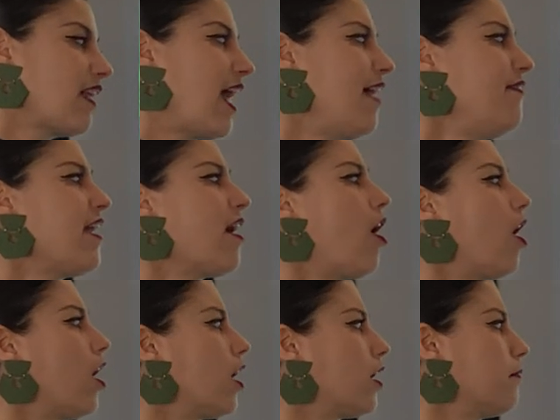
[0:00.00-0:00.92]
and they
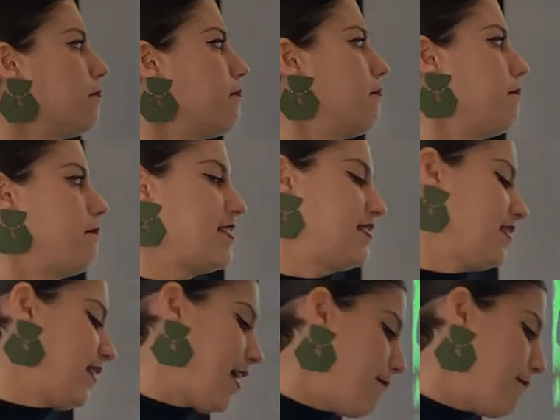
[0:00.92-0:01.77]
are basically